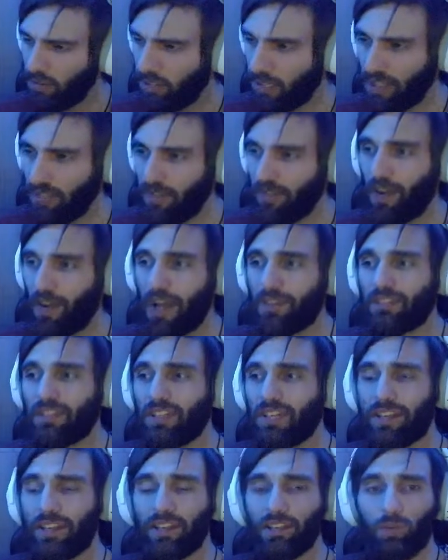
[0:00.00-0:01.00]
Takes five
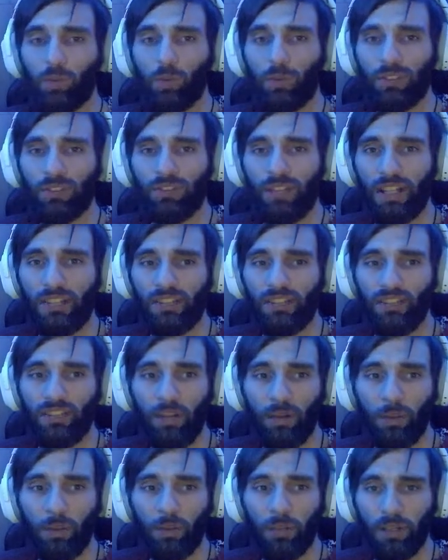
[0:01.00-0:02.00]
seconds. Once that's
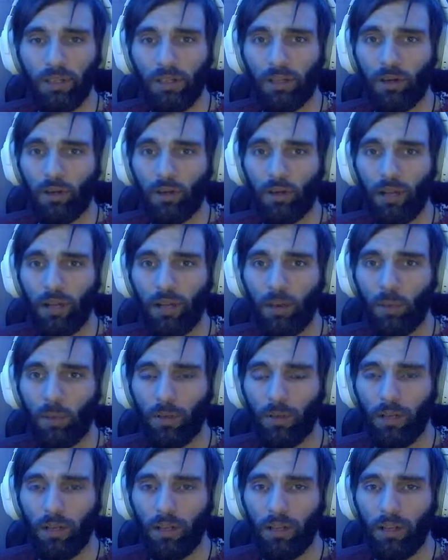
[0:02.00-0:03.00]
done, we're going to go ahead.
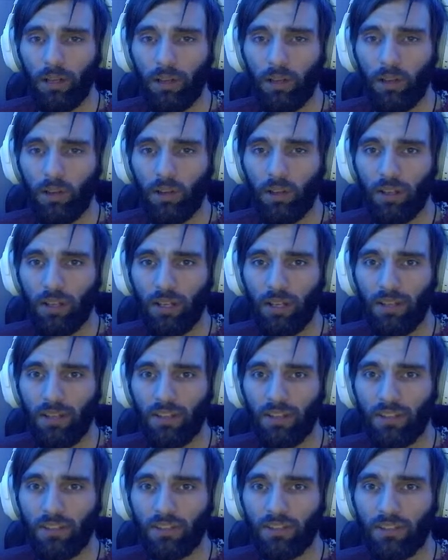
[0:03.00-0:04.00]
We're going to click on
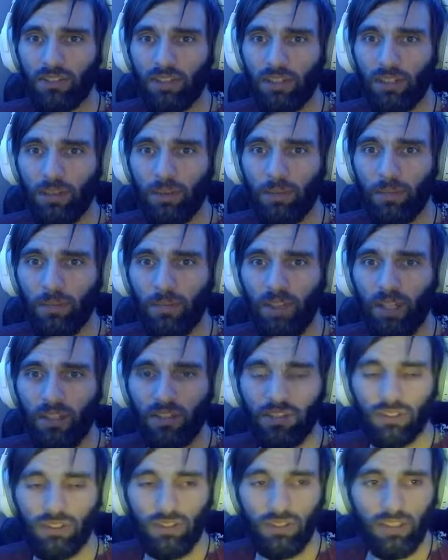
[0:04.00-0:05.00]
this.
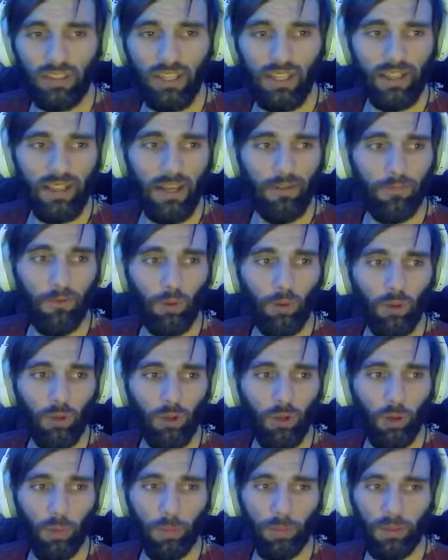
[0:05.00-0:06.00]
Just get that
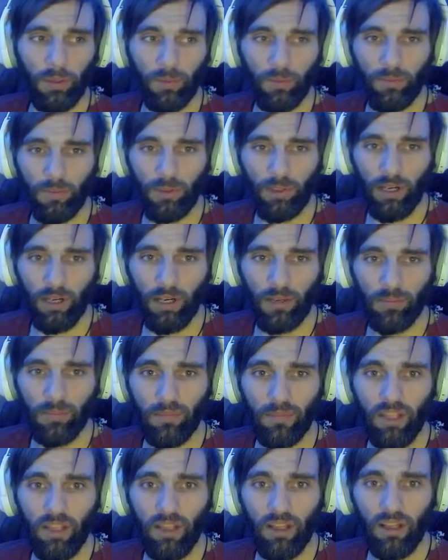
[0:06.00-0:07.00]
folder open, right?
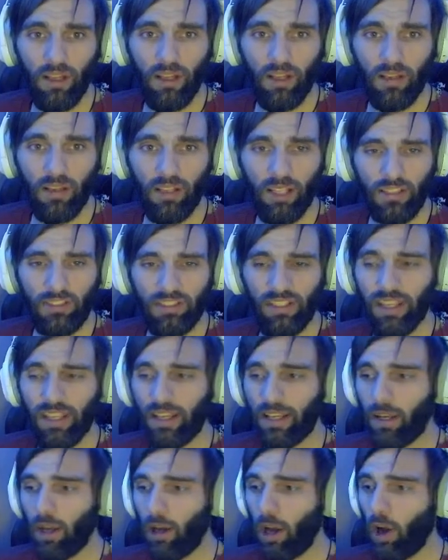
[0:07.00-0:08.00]
Next
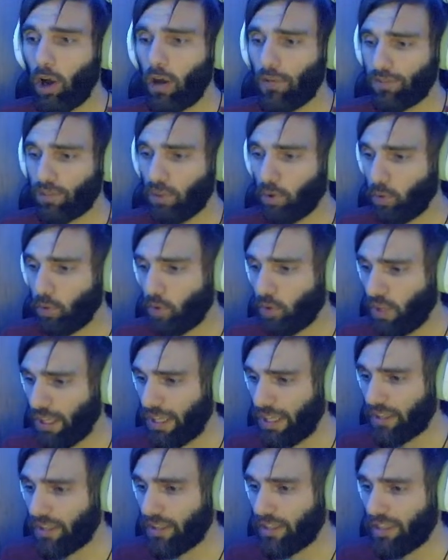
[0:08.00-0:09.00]
thing, off the
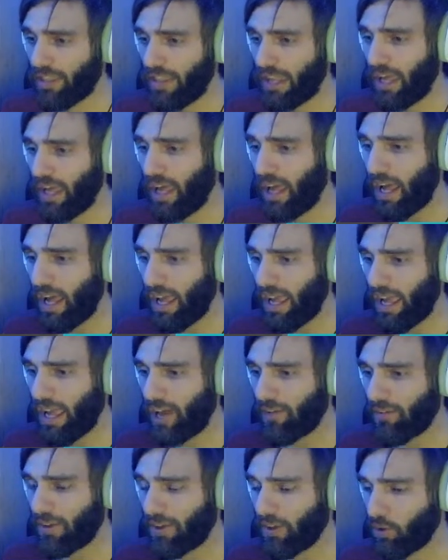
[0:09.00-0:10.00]
link that I
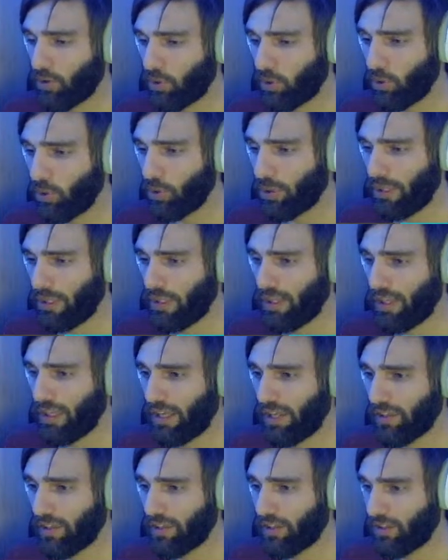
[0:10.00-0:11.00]
have included
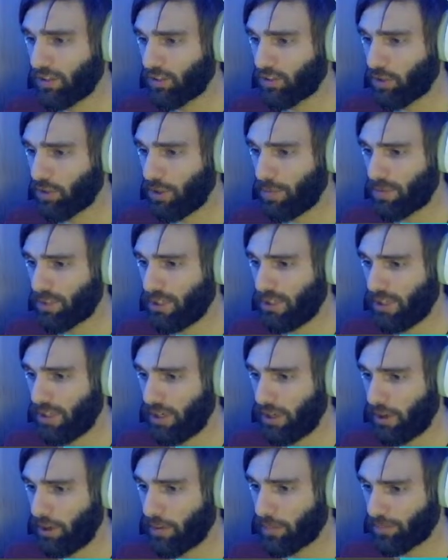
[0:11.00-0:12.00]
in the description
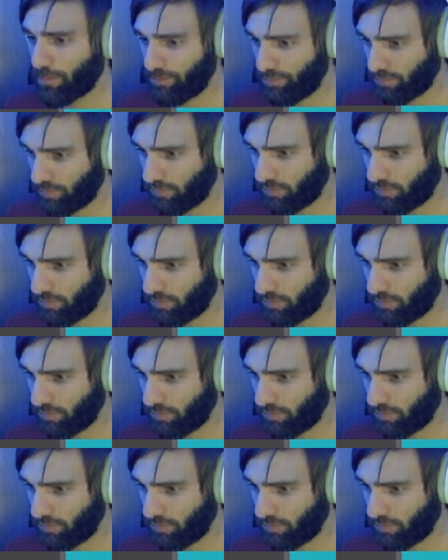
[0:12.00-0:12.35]
here,